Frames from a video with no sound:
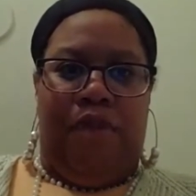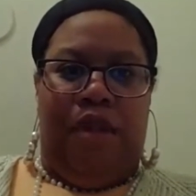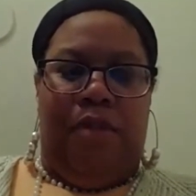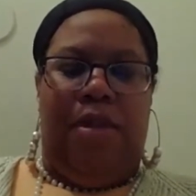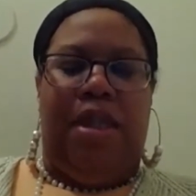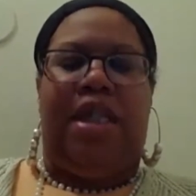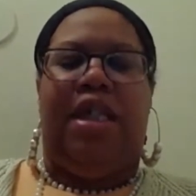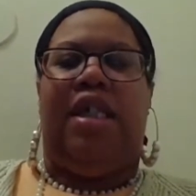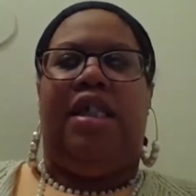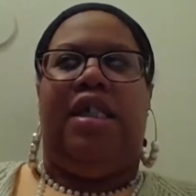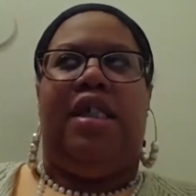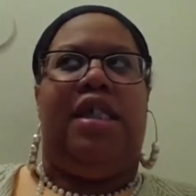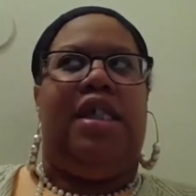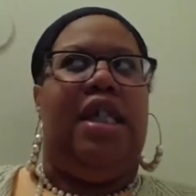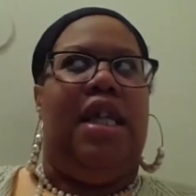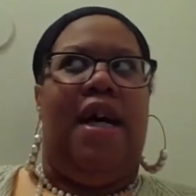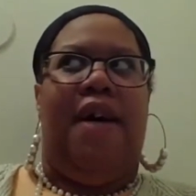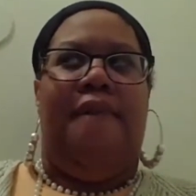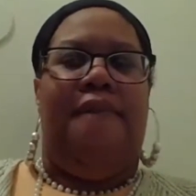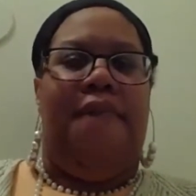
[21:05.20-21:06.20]
because it's
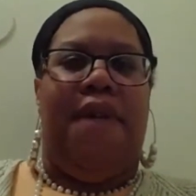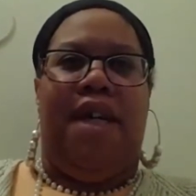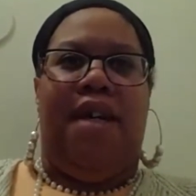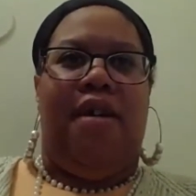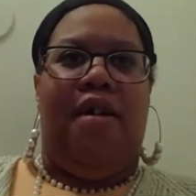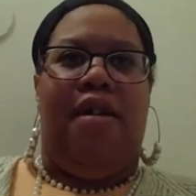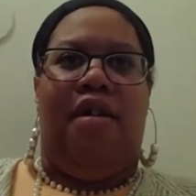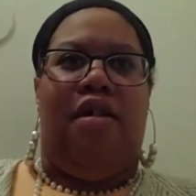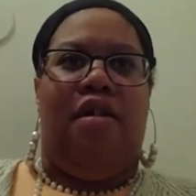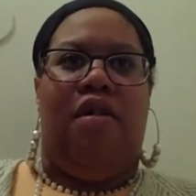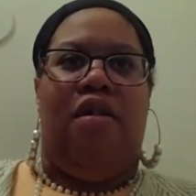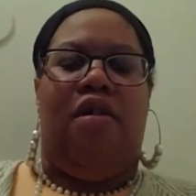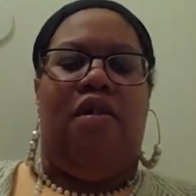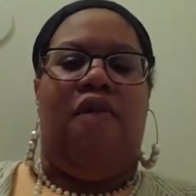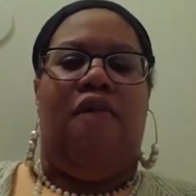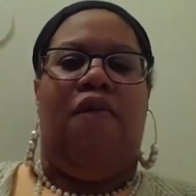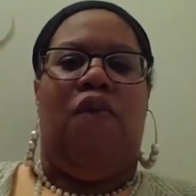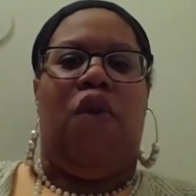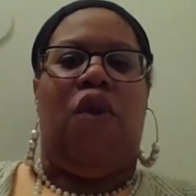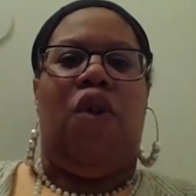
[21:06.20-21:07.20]
not fair
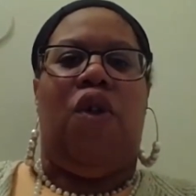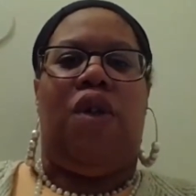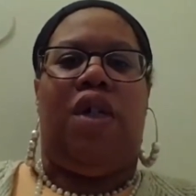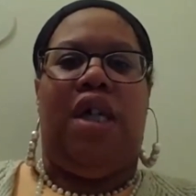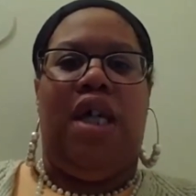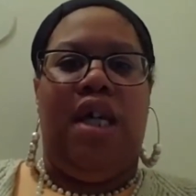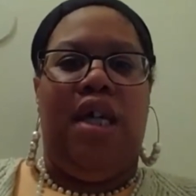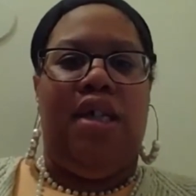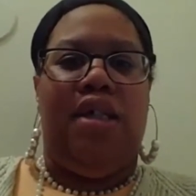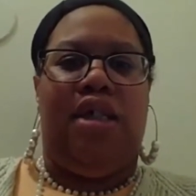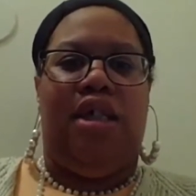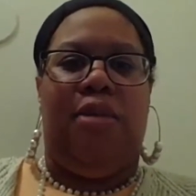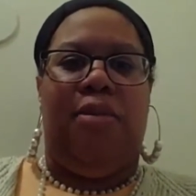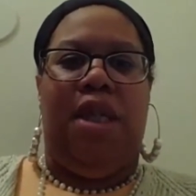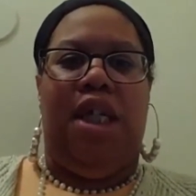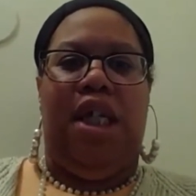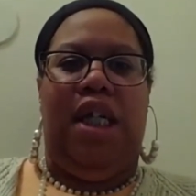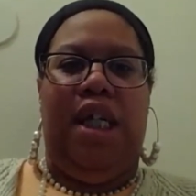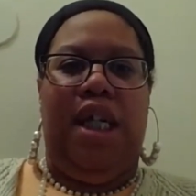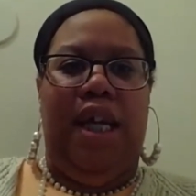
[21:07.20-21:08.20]
for your kids to be
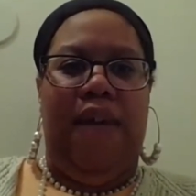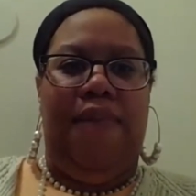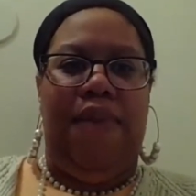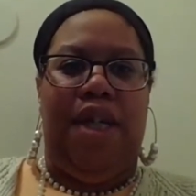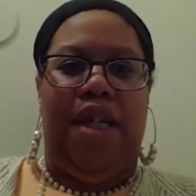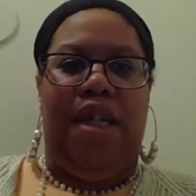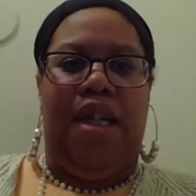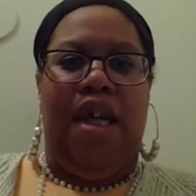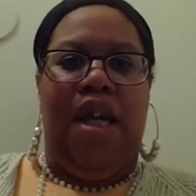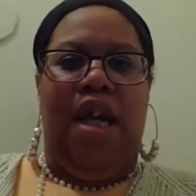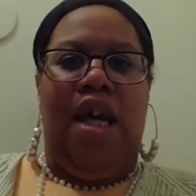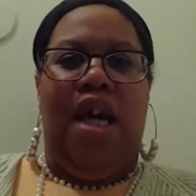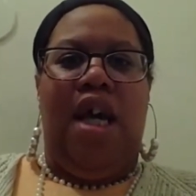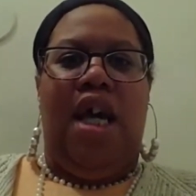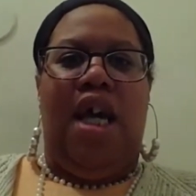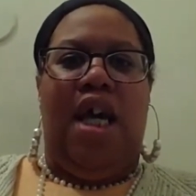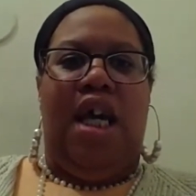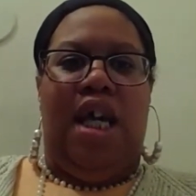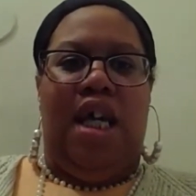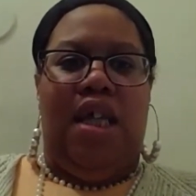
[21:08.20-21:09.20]
living
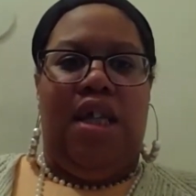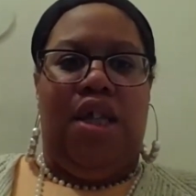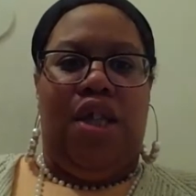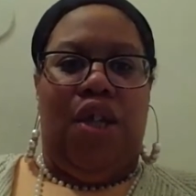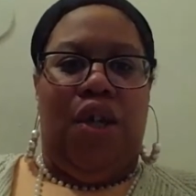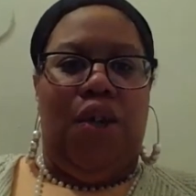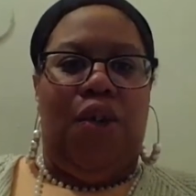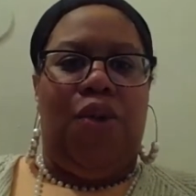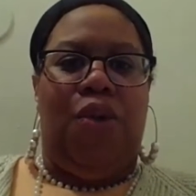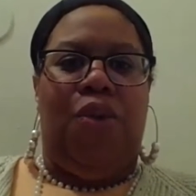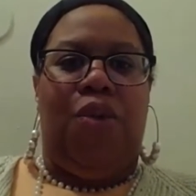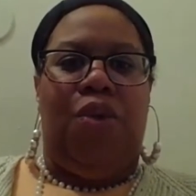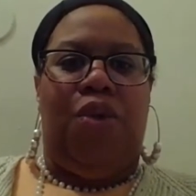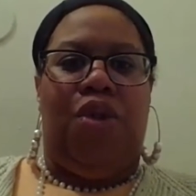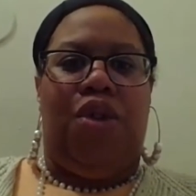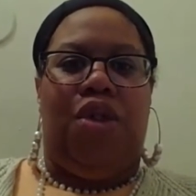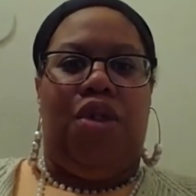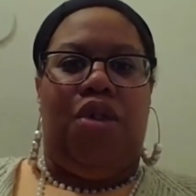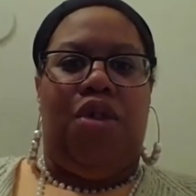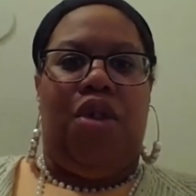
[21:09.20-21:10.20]
in
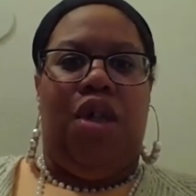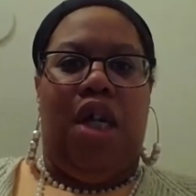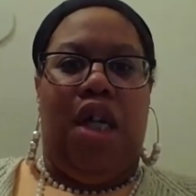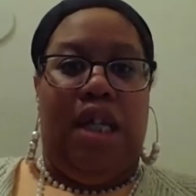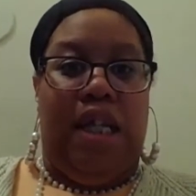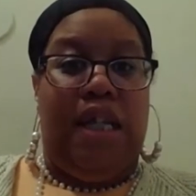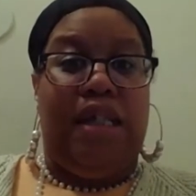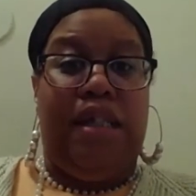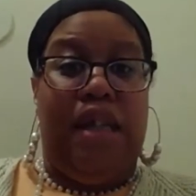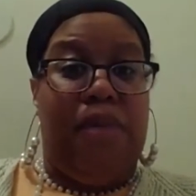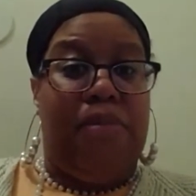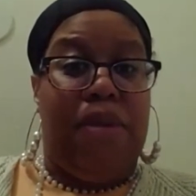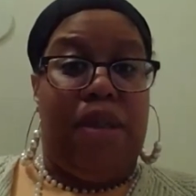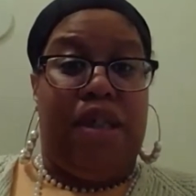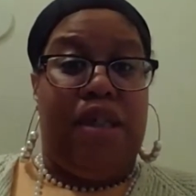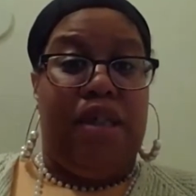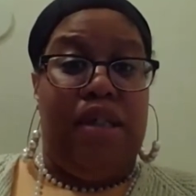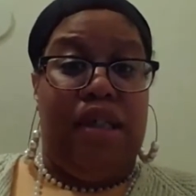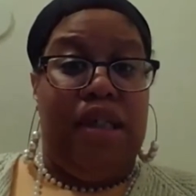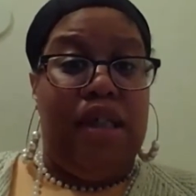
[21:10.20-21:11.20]
that type of
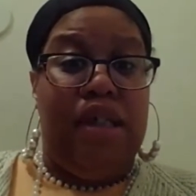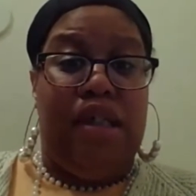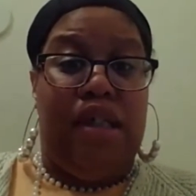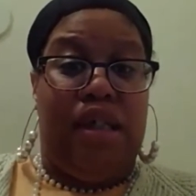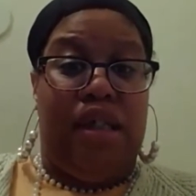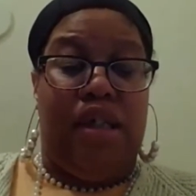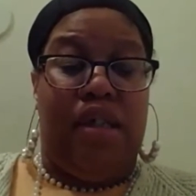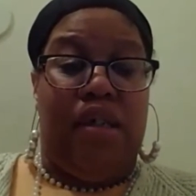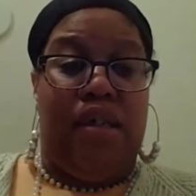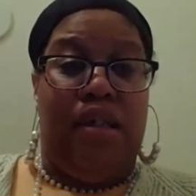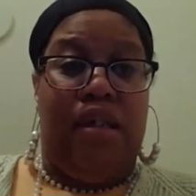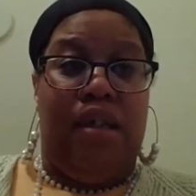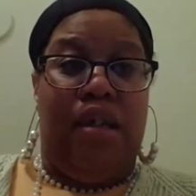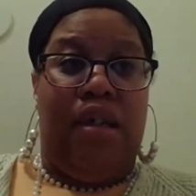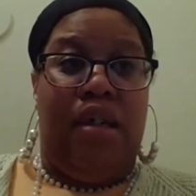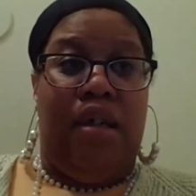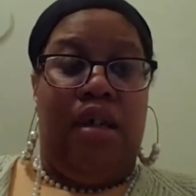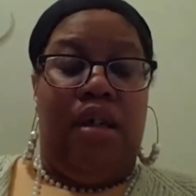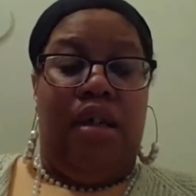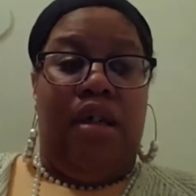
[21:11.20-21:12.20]
condition.
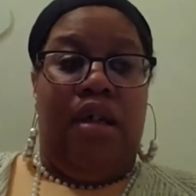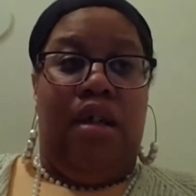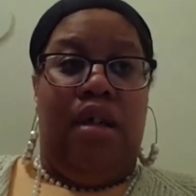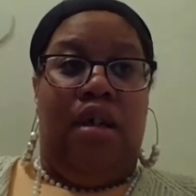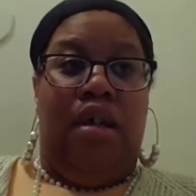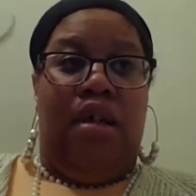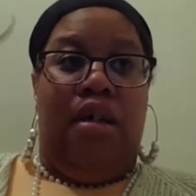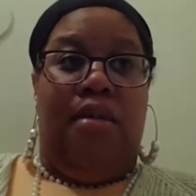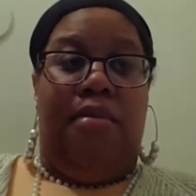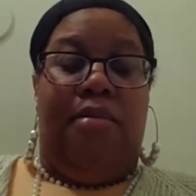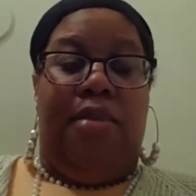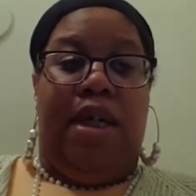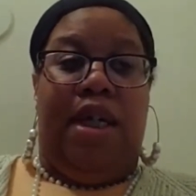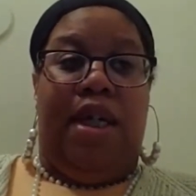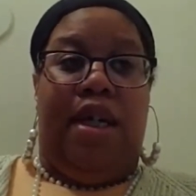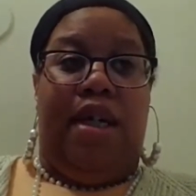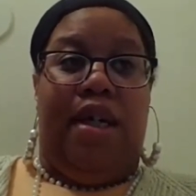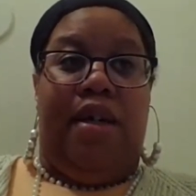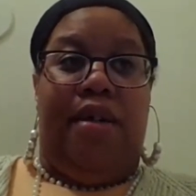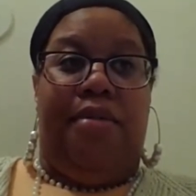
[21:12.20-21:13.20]

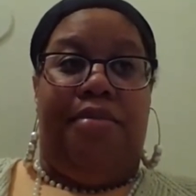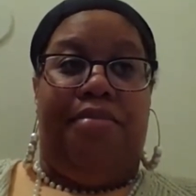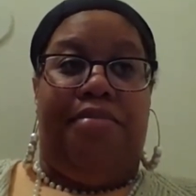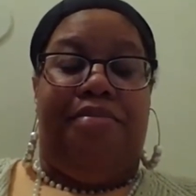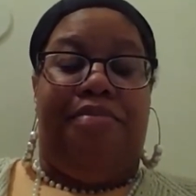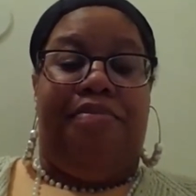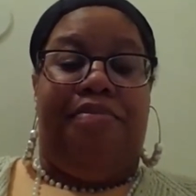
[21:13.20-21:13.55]
But